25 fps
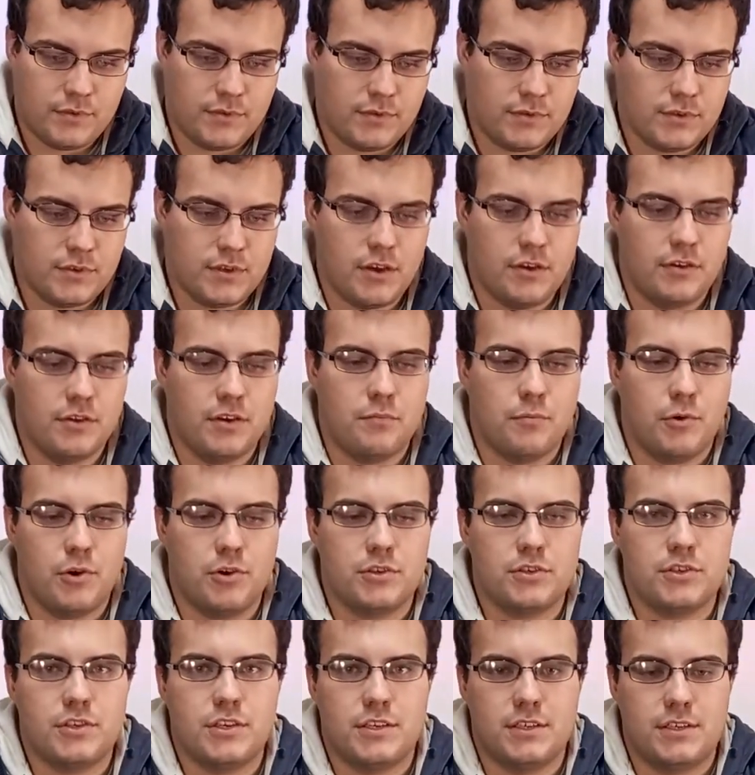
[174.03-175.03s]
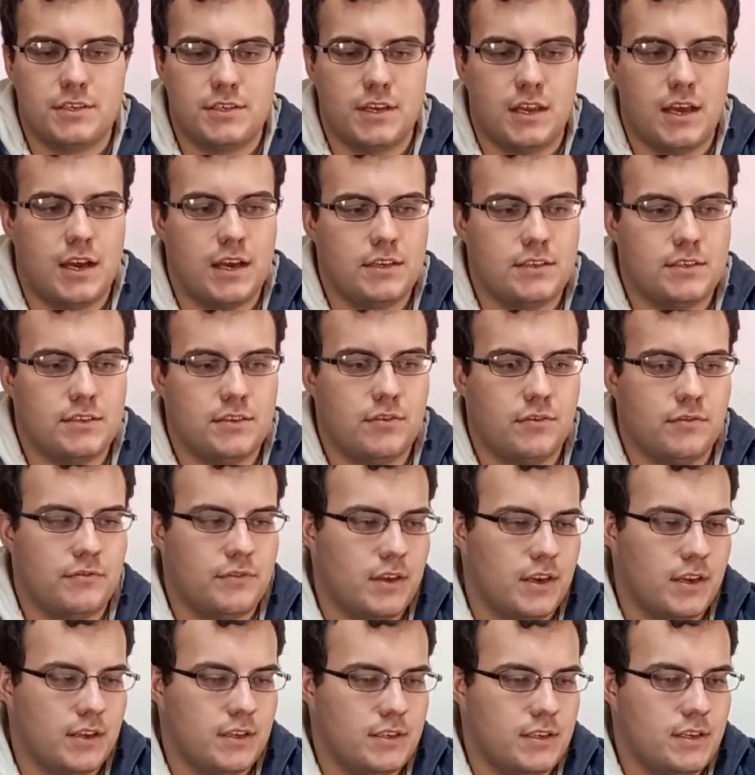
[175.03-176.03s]
So the box just slides off
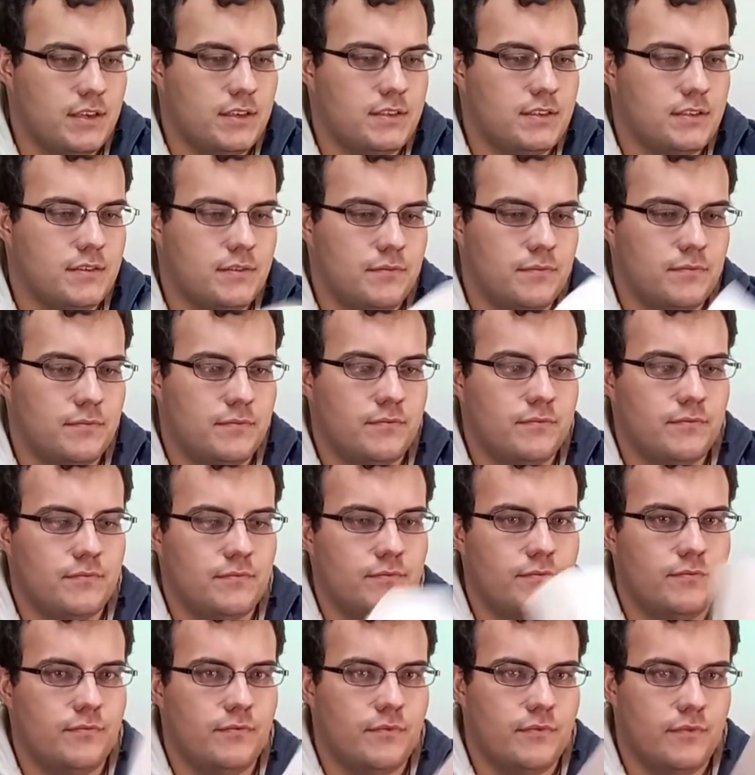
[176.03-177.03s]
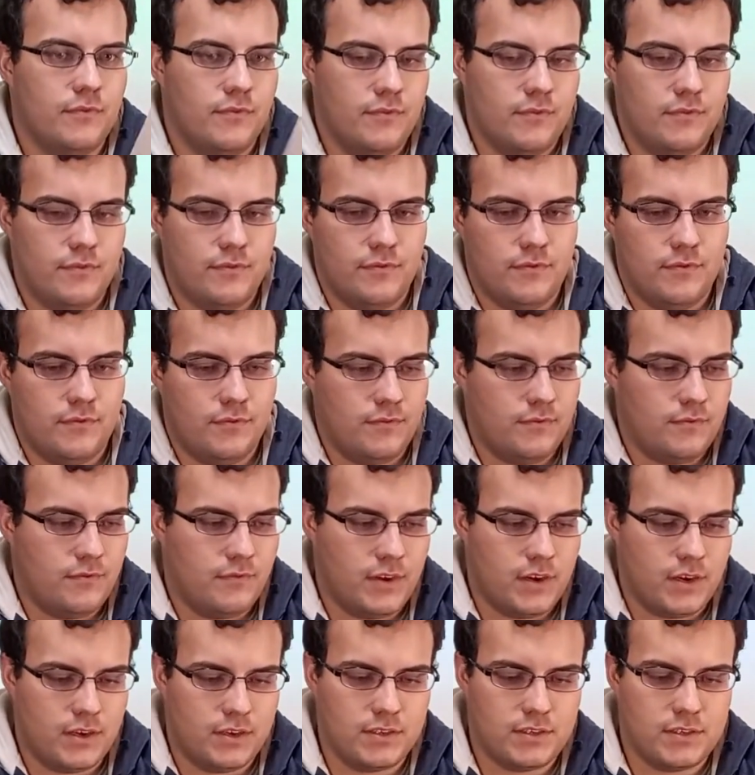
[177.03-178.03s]
like this,
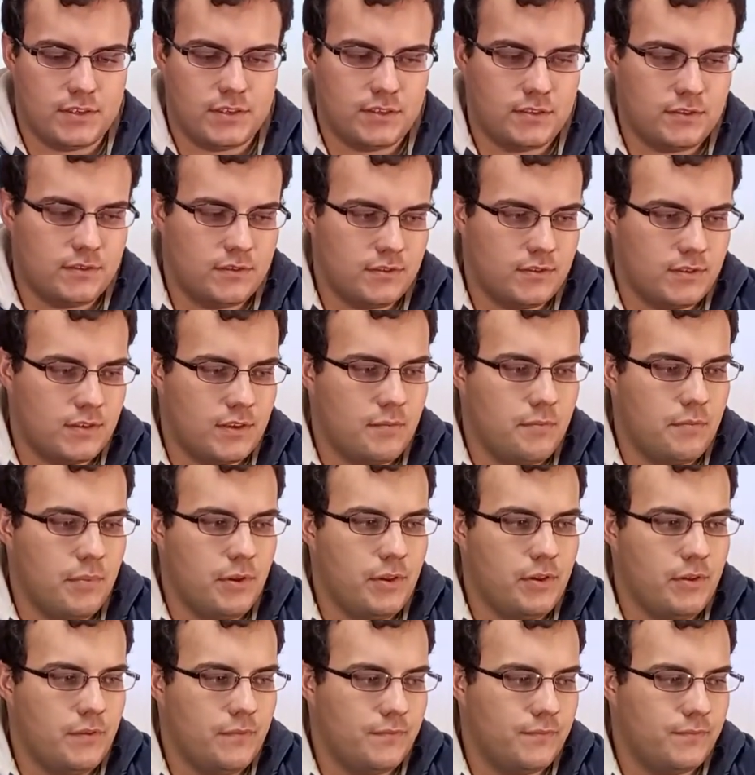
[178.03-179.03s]
very simple,